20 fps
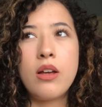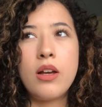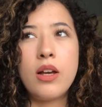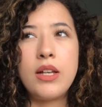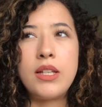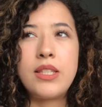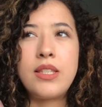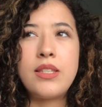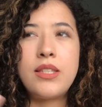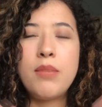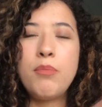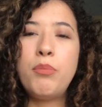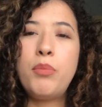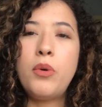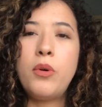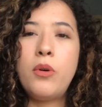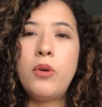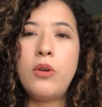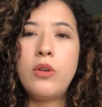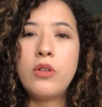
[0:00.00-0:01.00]
a
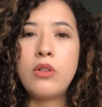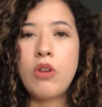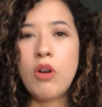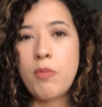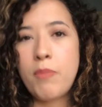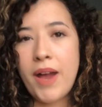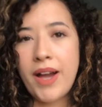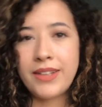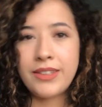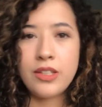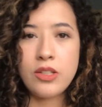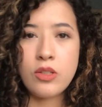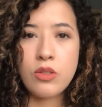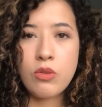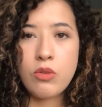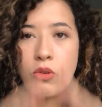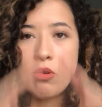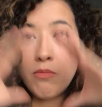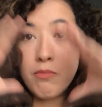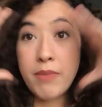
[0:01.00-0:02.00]
simple go back to
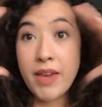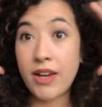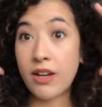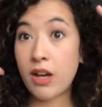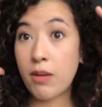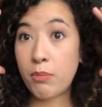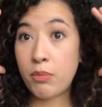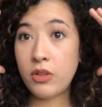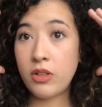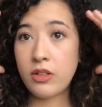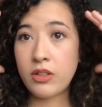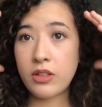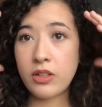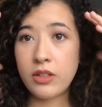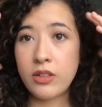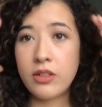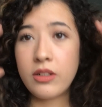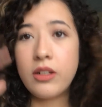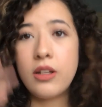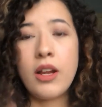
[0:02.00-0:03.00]
school makeup look?
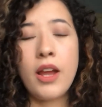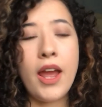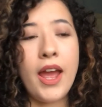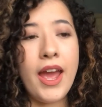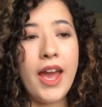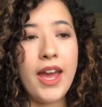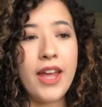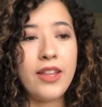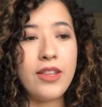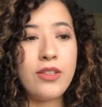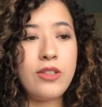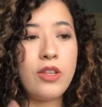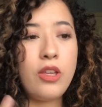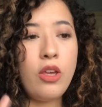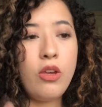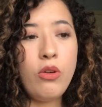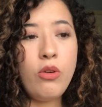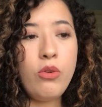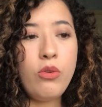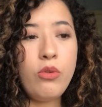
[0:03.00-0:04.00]
And
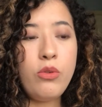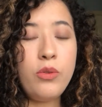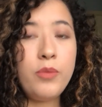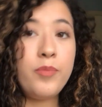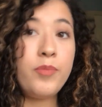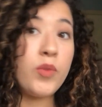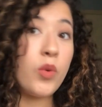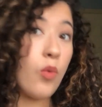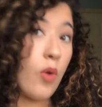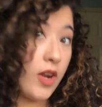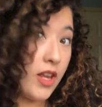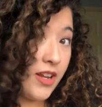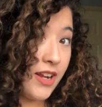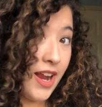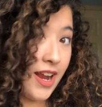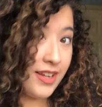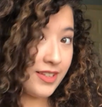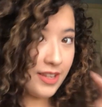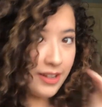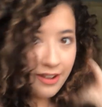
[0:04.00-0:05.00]
two, what do you
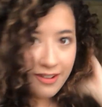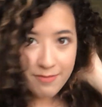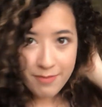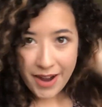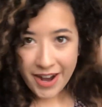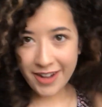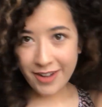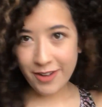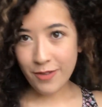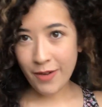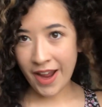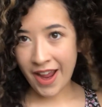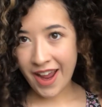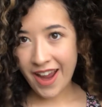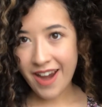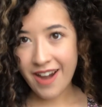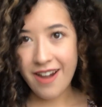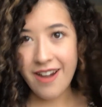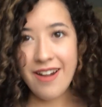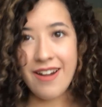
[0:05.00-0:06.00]
guys think of my new
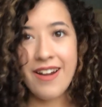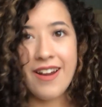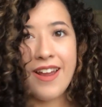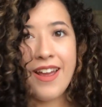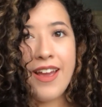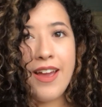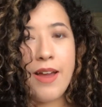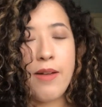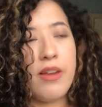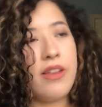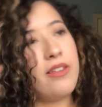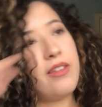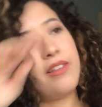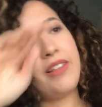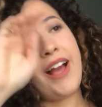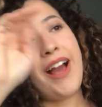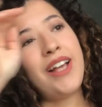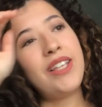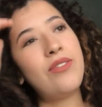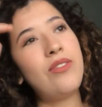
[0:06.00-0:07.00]
hair? And the
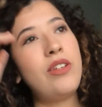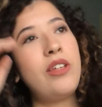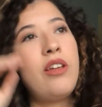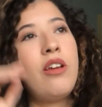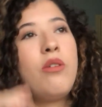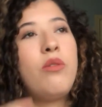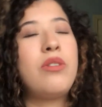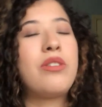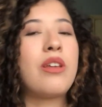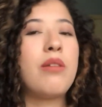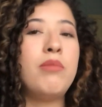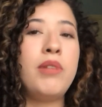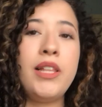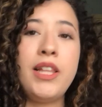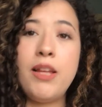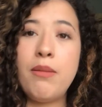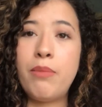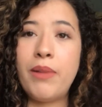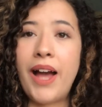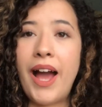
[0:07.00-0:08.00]
last video was
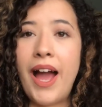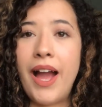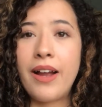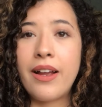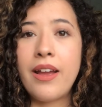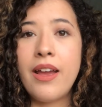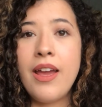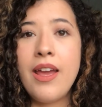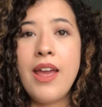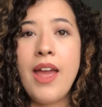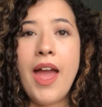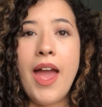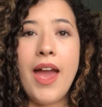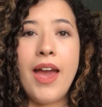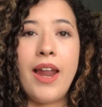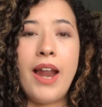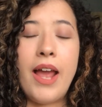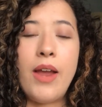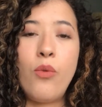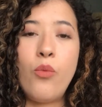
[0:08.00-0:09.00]
completely black
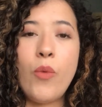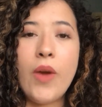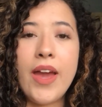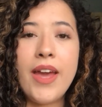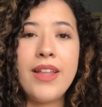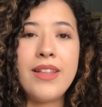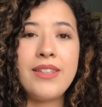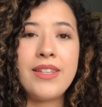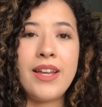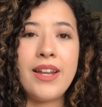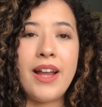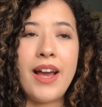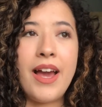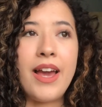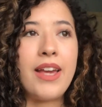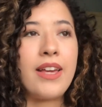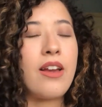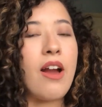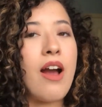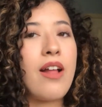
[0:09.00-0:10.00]
and I went and
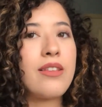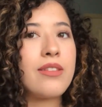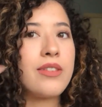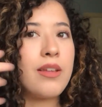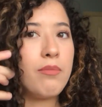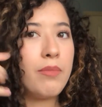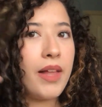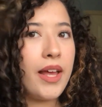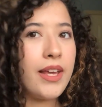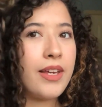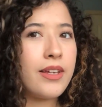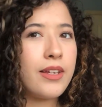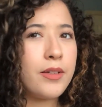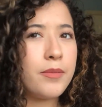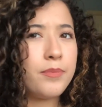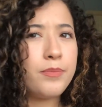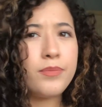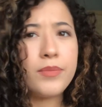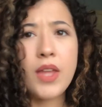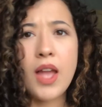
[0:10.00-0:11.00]
I got some like
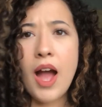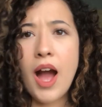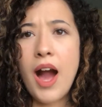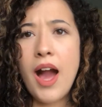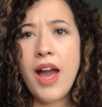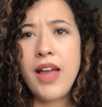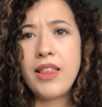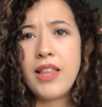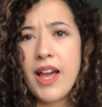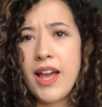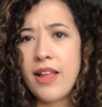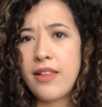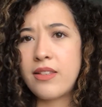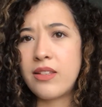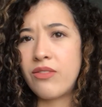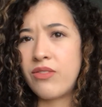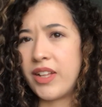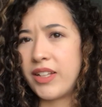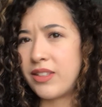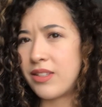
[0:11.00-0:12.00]
highlights
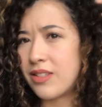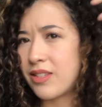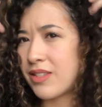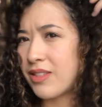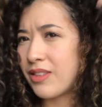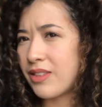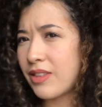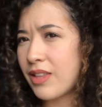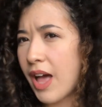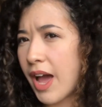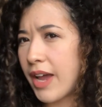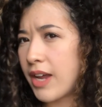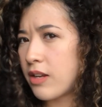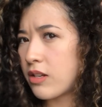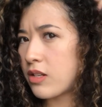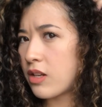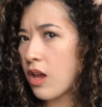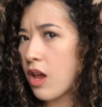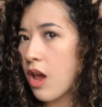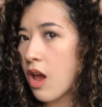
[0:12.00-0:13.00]
of like this
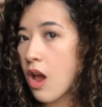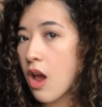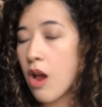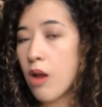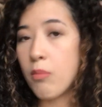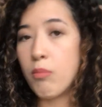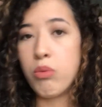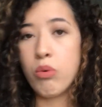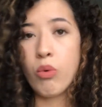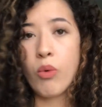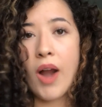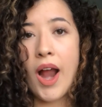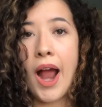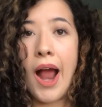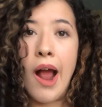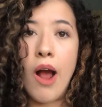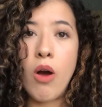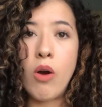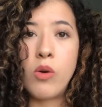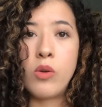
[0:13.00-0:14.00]
light
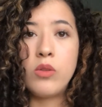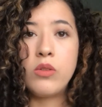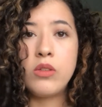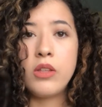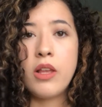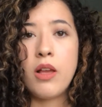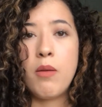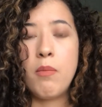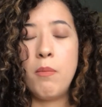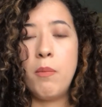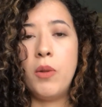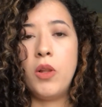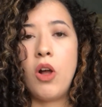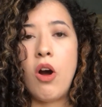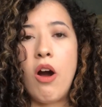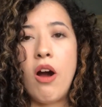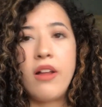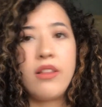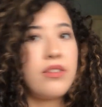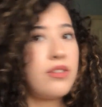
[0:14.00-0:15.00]
brown
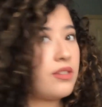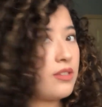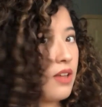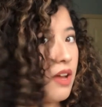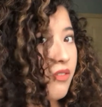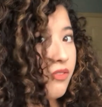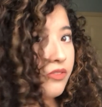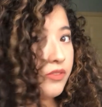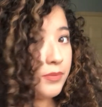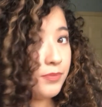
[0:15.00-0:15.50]
blonde stuff